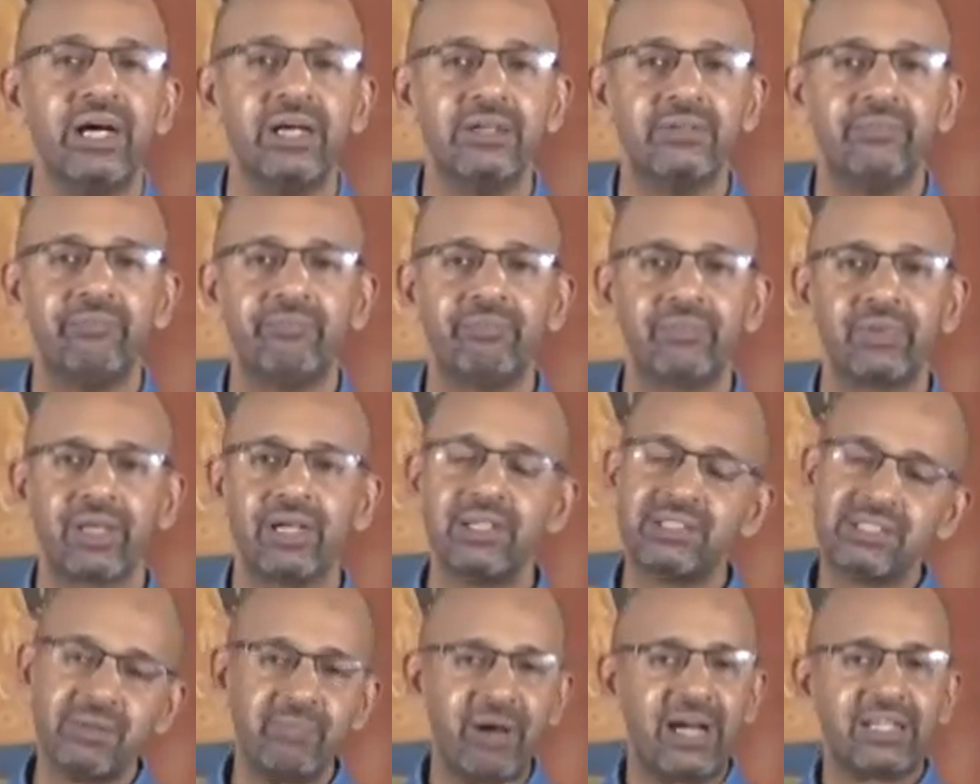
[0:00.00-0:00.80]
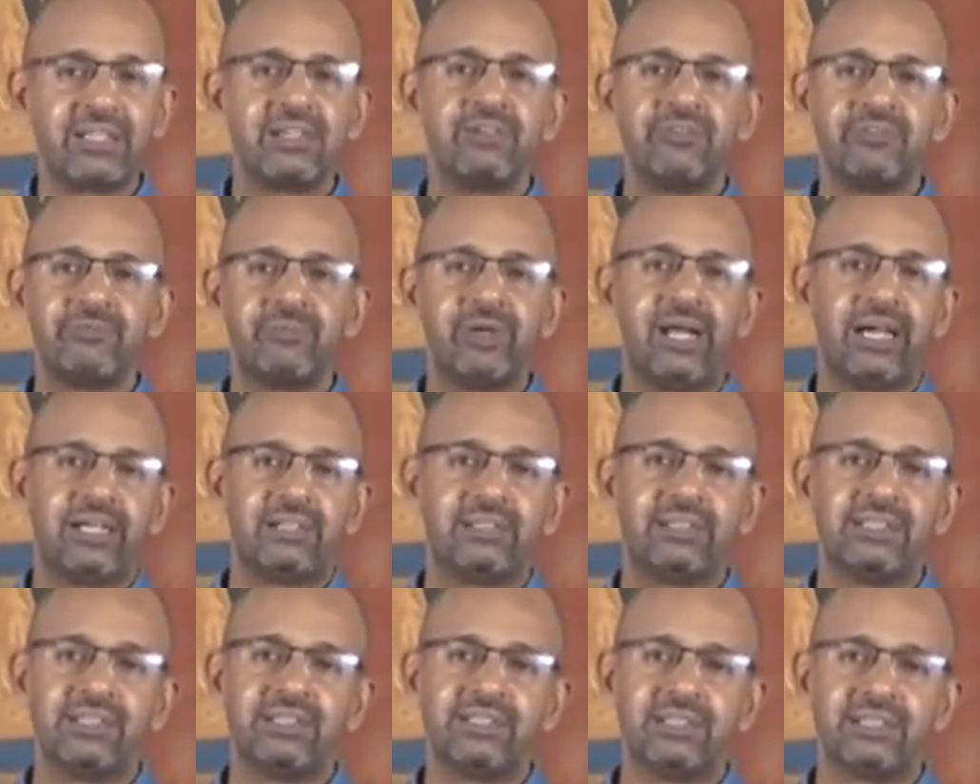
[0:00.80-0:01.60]
that? It is a matter of
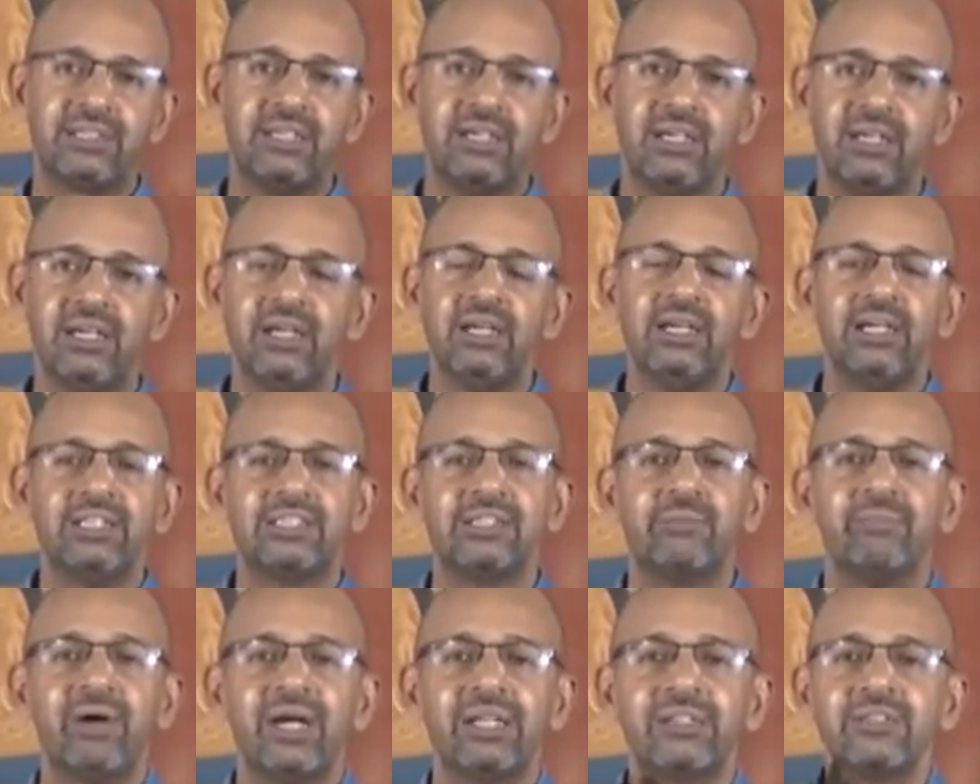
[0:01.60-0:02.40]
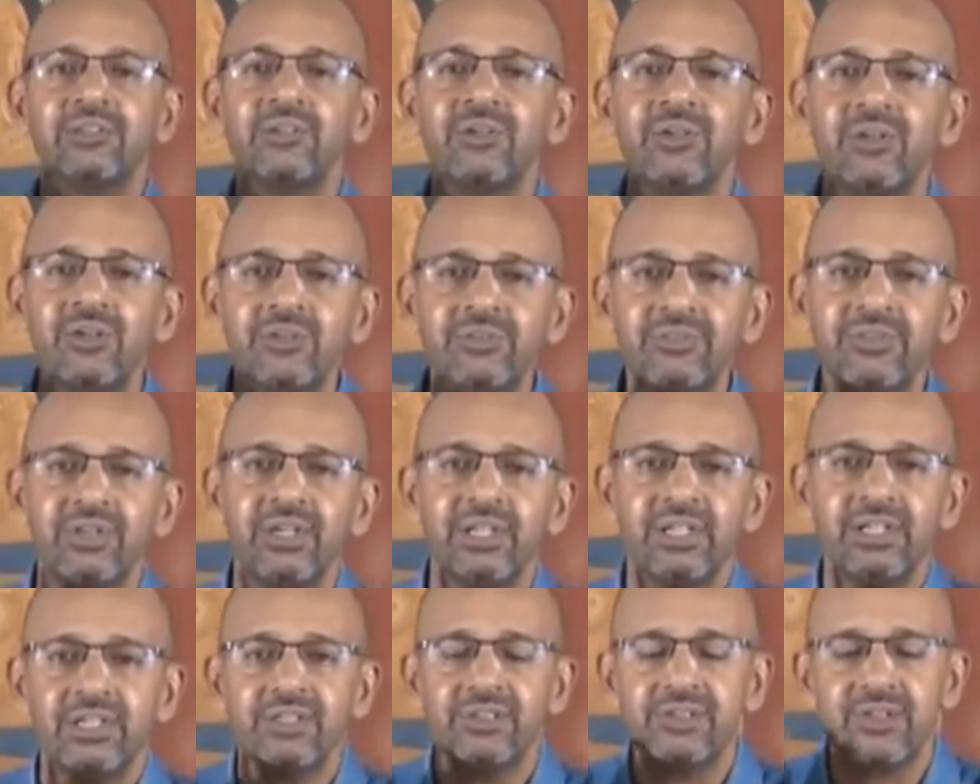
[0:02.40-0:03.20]
practice. It is a matter of
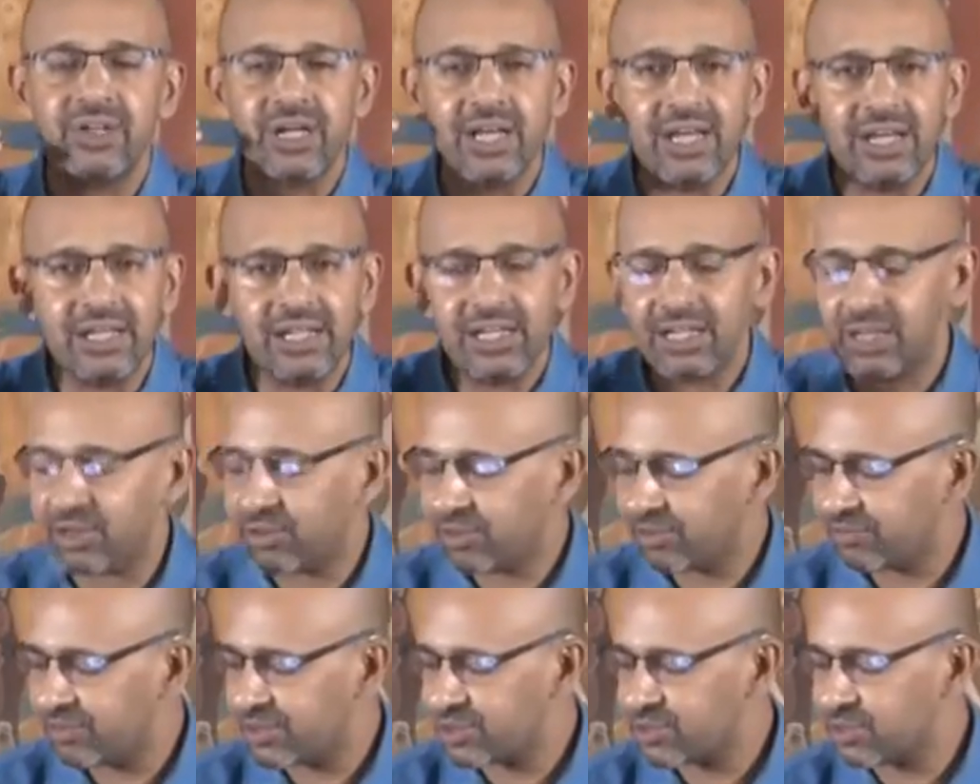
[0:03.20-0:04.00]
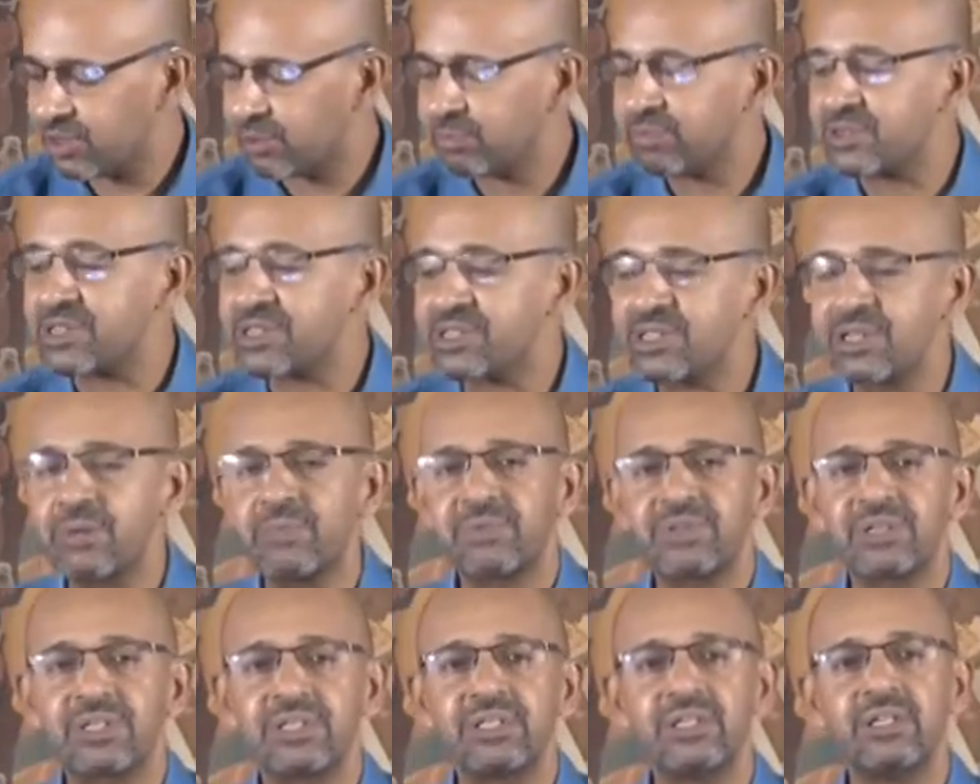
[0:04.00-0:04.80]
training our visual
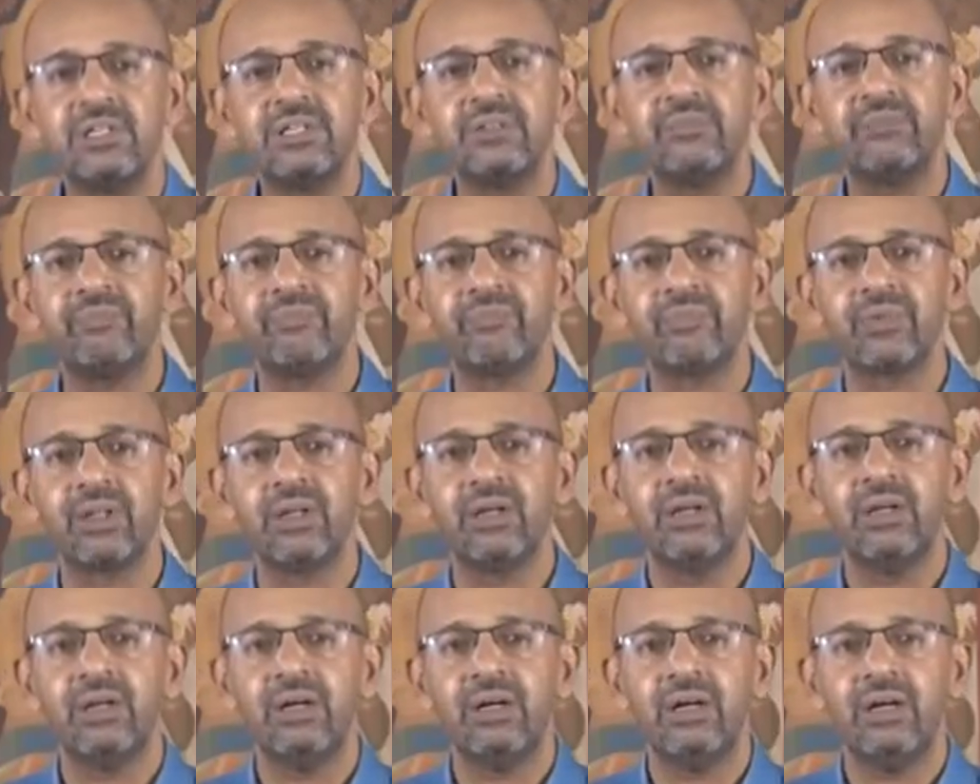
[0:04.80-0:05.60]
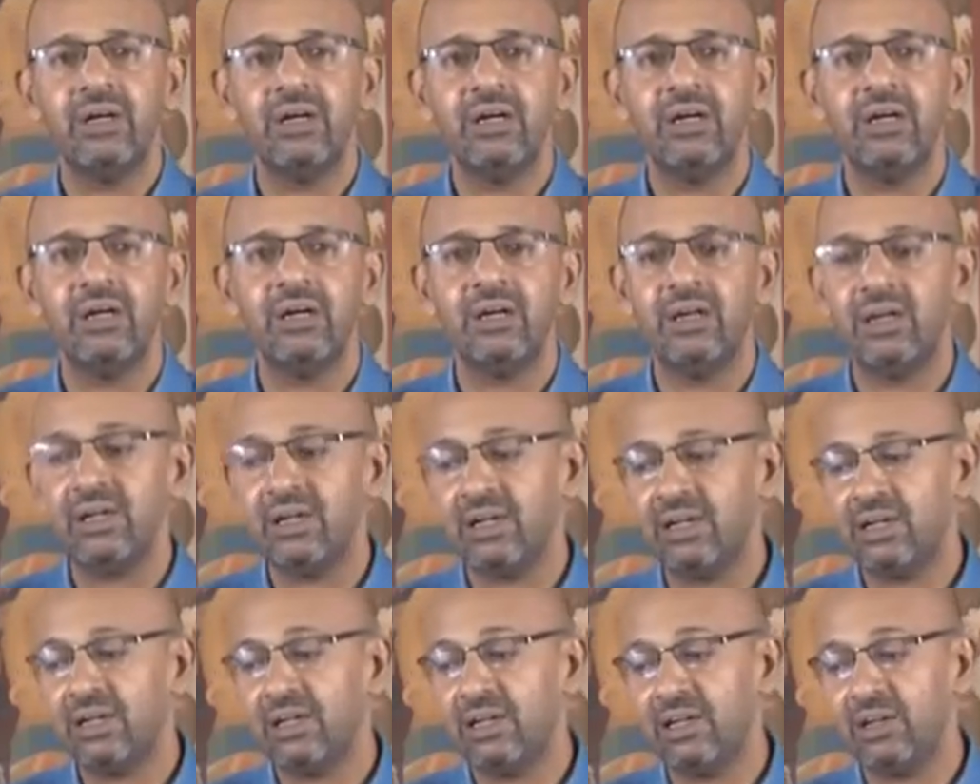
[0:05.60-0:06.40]
perception
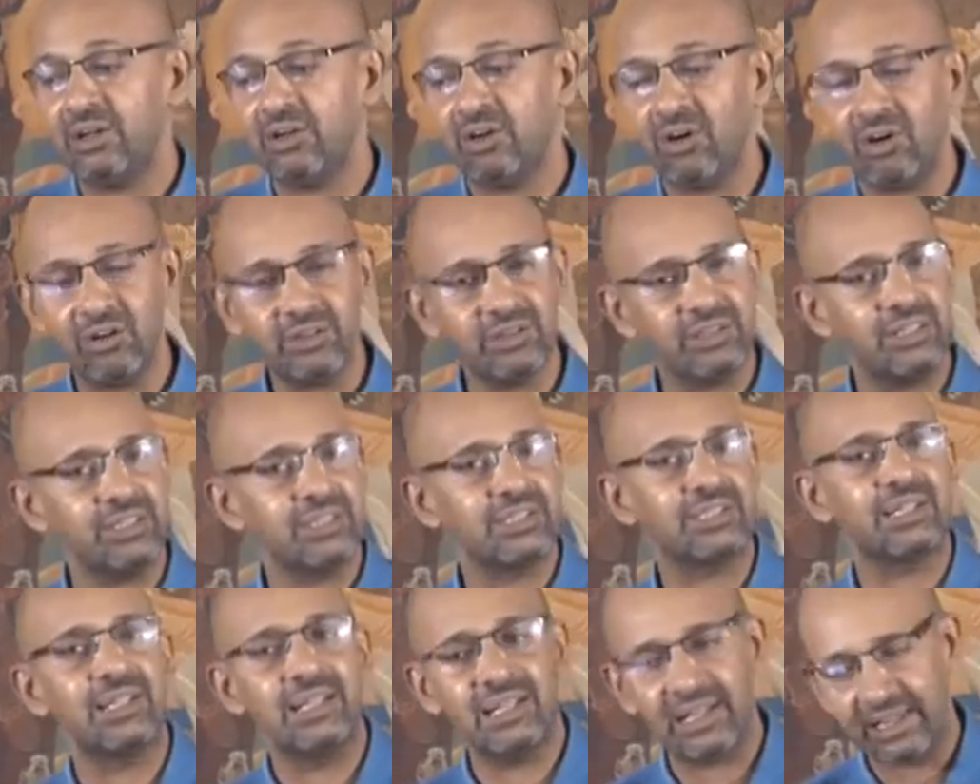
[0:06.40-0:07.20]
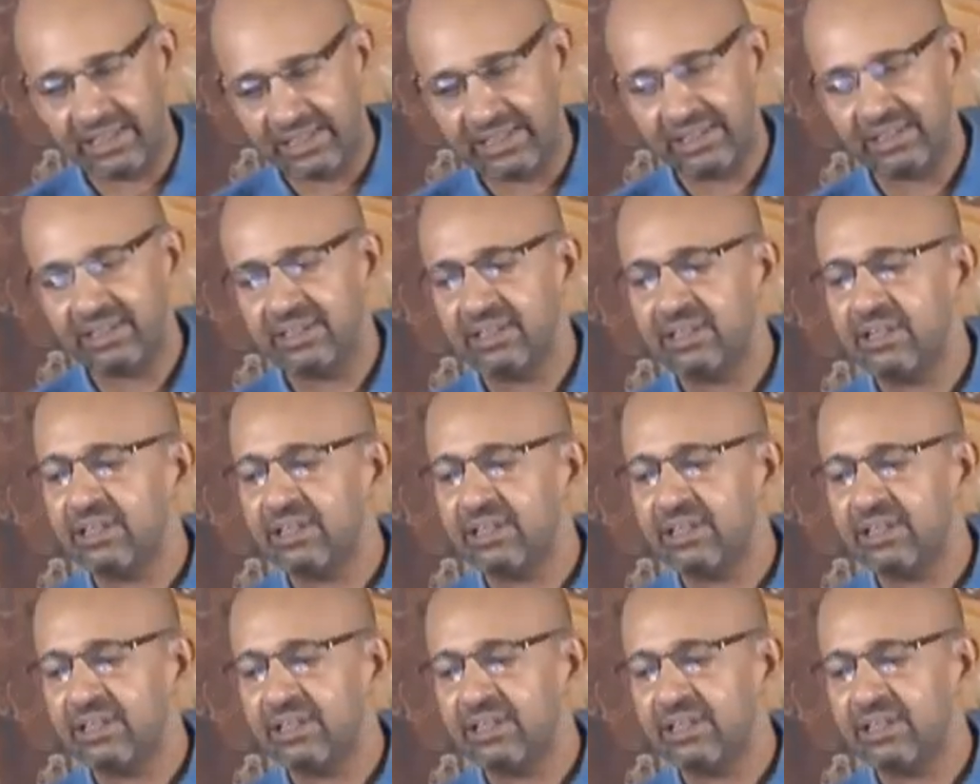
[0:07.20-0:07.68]
along this line.